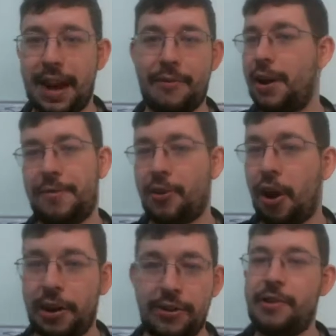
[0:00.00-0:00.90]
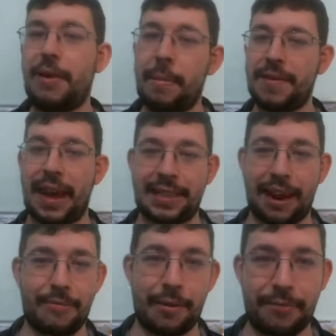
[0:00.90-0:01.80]
I already forgot. You remind me like
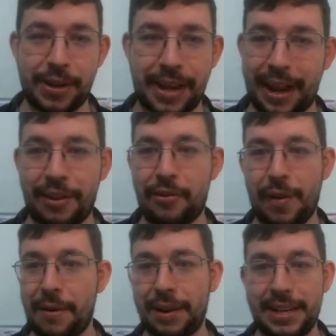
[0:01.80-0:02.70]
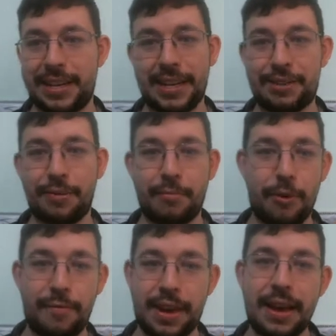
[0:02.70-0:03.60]
that reference, like a favorite Clint Eastwood
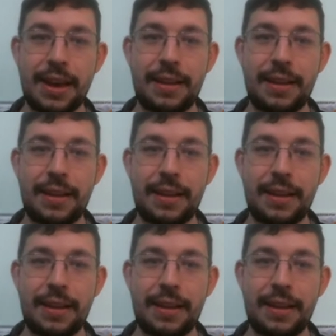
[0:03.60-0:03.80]
movie.